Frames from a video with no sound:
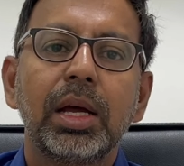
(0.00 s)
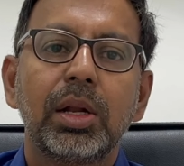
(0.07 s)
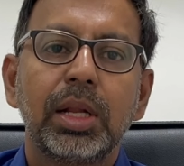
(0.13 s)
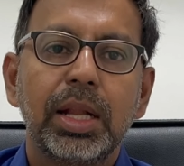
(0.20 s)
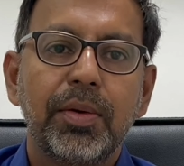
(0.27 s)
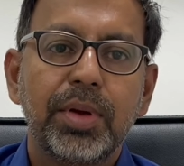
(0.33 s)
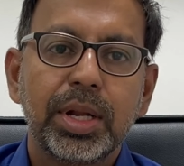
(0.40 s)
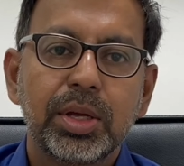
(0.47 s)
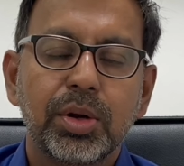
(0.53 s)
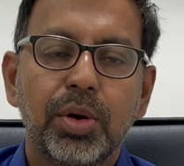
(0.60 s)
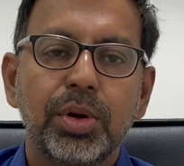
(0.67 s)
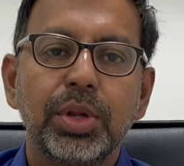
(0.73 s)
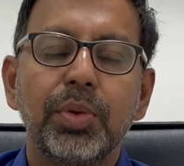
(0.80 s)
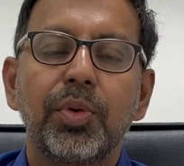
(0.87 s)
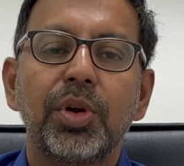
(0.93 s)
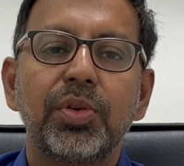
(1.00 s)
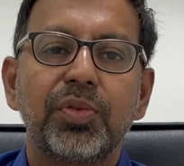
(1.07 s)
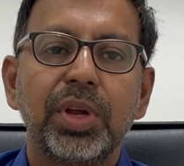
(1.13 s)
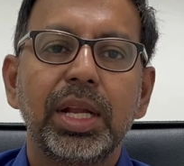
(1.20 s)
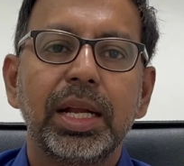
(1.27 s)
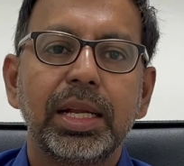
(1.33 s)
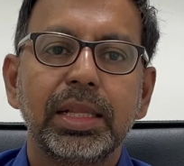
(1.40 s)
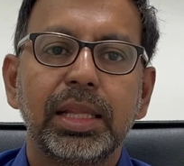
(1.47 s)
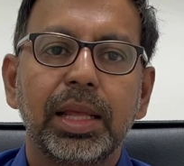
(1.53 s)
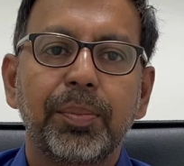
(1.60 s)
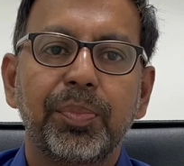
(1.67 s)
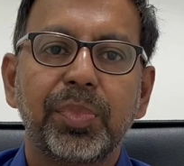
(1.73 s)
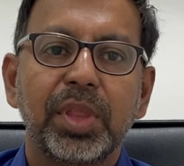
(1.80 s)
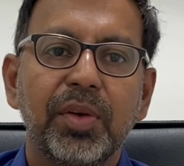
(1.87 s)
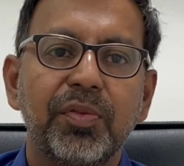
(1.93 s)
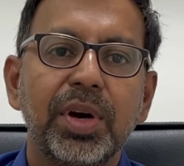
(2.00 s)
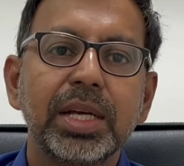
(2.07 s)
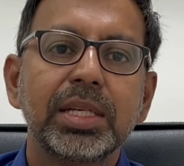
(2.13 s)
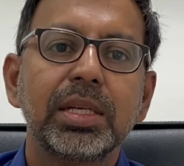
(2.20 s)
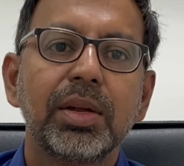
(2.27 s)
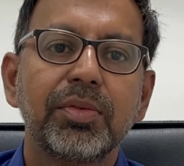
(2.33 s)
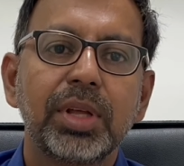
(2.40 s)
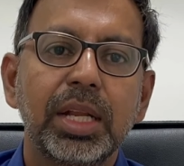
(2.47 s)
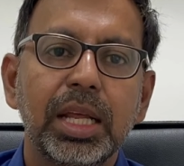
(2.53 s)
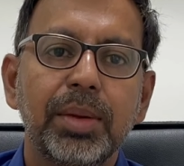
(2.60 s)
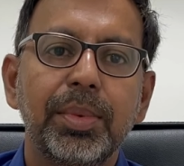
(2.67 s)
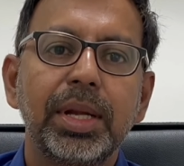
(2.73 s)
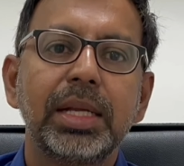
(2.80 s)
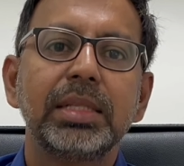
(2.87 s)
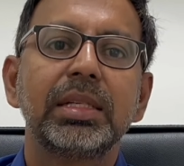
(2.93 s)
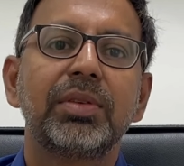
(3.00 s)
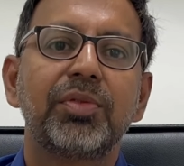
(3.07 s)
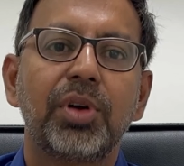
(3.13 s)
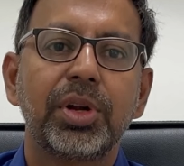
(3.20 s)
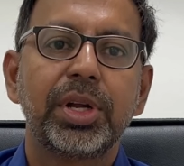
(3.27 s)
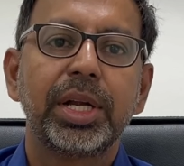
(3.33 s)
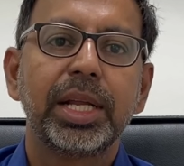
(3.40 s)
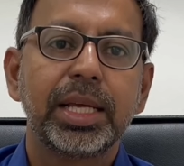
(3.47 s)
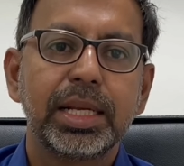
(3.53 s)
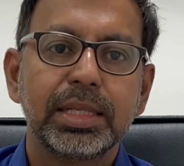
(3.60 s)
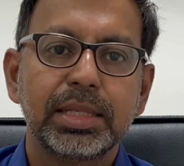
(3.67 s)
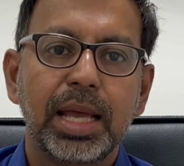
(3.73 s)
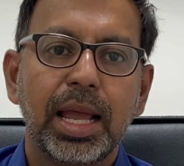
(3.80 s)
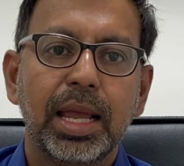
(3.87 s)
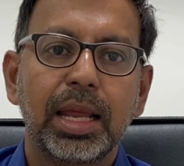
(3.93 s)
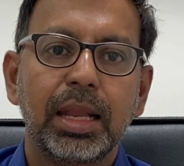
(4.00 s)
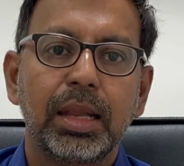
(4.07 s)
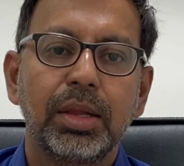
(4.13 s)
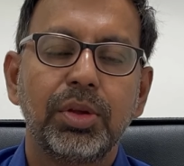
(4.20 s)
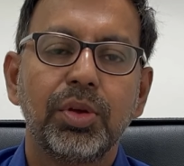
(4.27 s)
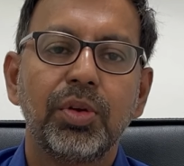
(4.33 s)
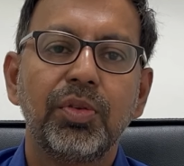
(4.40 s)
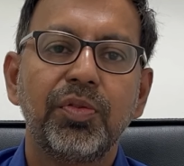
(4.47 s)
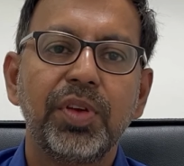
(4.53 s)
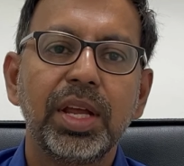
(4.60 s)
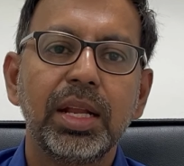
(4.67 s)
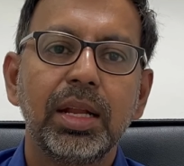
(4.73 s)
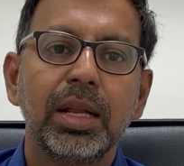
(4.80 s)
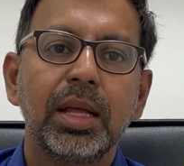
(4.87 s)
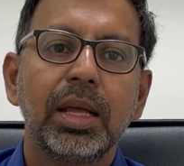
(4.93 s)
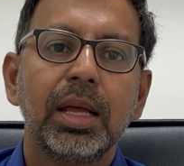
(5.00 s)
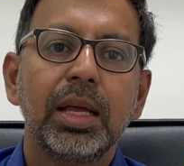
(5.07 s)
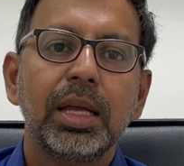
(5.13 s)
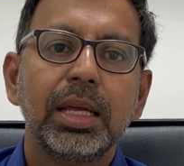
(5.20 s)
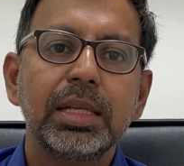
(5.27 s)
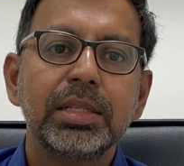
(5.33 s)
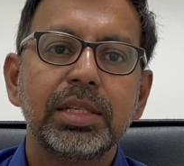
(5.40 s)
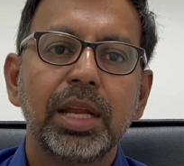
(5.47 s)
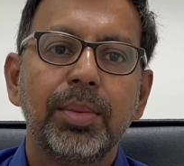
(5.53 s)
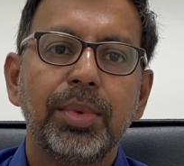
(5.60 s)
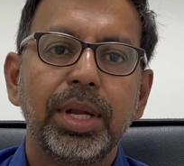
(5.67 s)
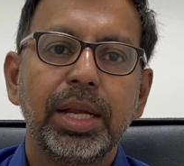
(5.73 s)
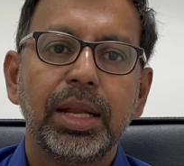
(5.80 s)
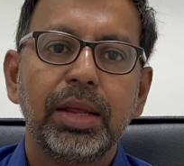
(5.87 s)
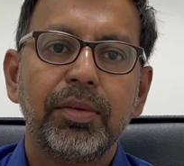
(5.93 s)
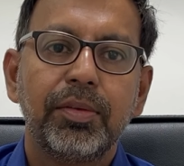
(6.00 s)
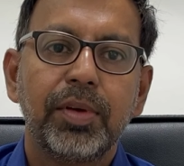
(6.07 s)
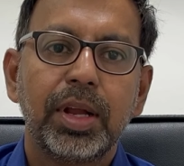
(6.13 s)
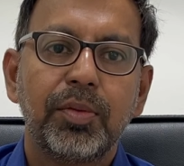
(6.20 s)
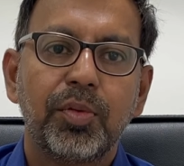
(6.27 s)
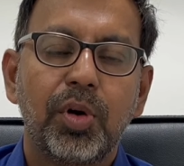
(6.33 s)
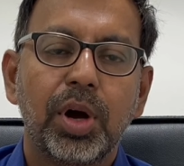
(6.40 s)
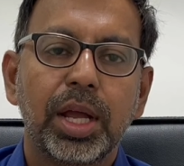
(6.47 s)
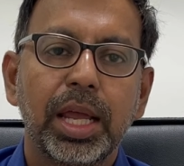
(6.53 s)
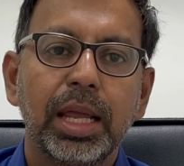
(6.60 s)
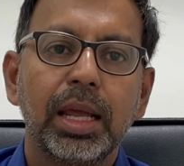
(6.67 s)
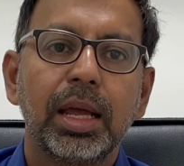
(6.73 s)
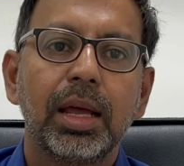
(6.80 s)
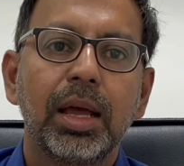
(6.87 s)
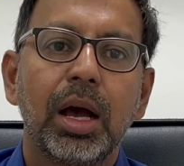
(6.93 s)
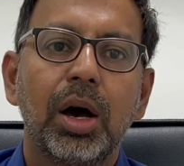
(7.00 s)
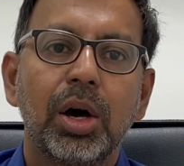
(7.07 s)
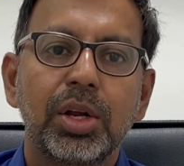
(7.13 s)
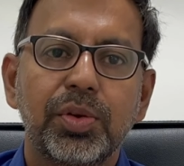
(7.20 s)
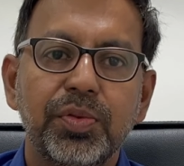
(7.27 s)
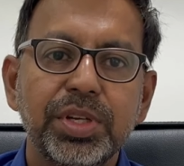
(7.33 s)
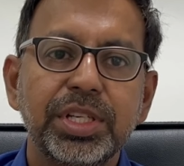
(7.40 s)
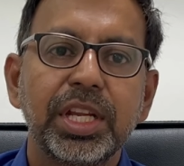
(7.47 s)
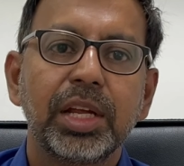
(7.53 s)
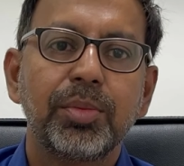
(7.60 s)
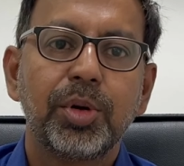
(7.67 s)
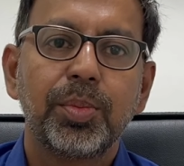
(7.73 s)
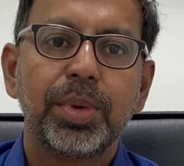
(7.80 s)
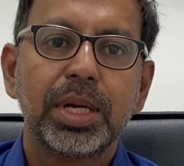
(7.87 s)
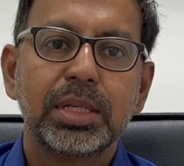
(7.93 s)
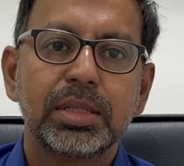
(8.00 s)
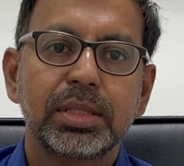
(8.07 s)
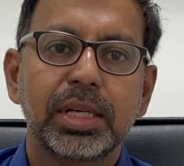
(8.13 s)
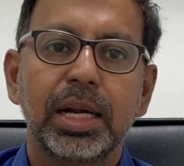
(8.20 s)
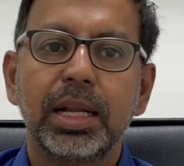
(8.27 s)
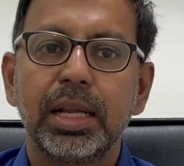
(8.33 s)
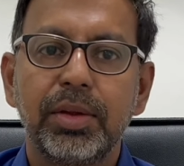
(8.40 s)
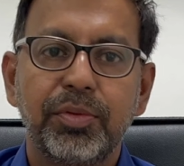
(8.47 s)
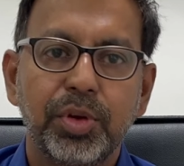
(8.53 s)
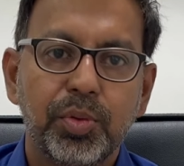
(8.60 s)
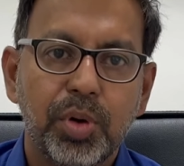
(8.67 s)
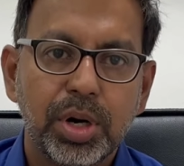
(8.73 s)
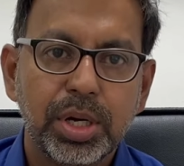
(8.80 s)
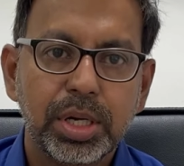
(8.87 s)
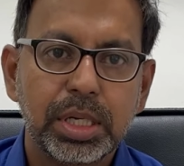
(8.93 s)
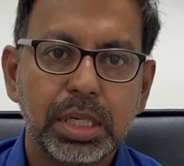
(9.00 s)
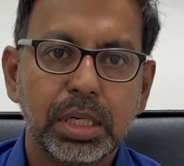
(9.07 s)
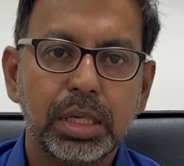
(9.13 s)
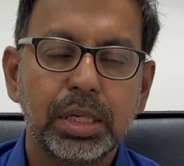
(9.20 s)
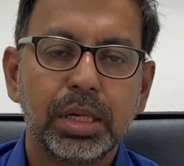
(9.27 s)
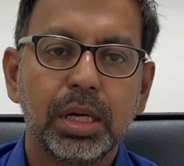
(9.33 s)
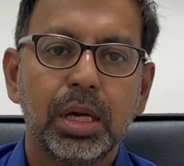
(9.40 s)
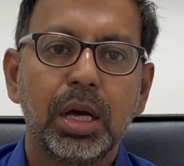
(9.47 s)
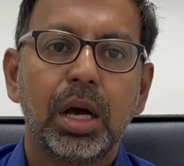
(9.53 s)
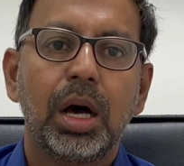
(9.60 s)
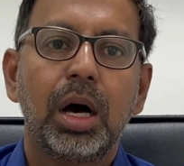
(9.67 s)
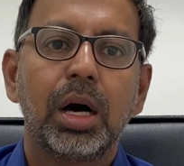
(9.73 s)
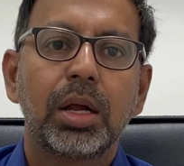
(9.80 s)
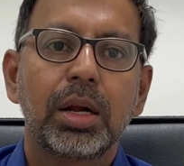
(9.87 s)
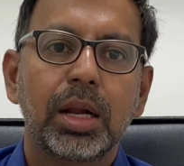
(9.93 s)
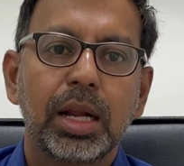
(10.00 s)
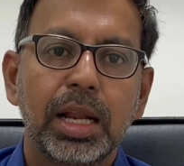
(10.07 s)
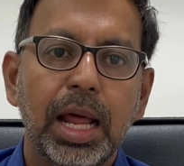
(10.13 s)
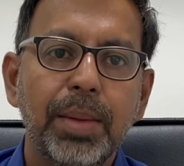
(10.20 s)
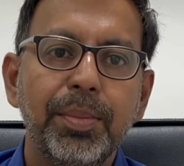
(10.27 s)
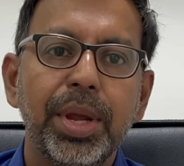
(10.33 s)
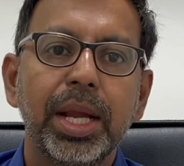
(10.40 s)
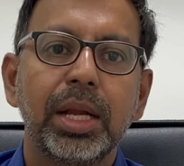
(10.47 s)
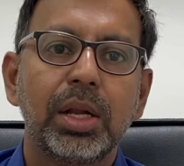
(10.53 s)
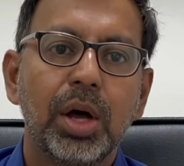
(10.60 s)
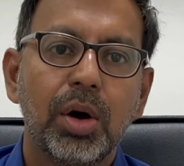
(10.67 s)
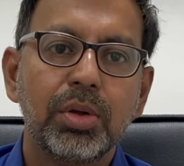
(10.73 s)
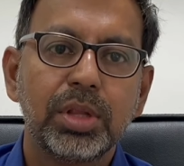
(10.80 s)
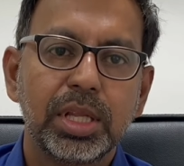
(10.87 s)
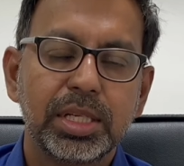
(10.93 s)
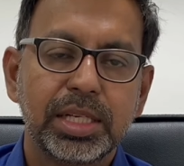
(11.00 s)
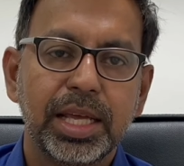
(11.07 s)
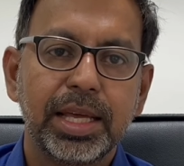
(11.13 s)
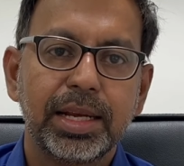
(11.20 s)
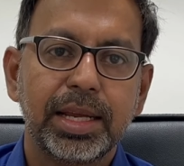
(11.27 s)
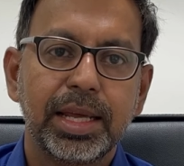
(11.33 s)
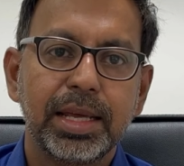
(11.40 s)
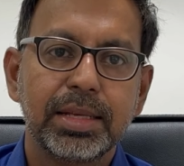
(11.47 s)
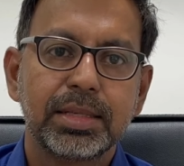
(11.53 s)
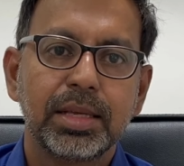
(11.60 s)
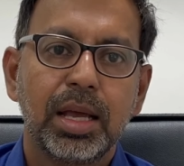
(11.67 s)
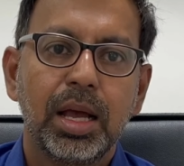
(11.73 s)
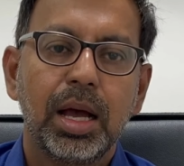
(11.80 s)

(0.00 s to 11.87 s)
on a level ground, you won't feel anything. The function of the ligament is at 40 degrees angle. You will feel instability while walking or twisting movements suddenly if you want to turn, or climbing down the staircase.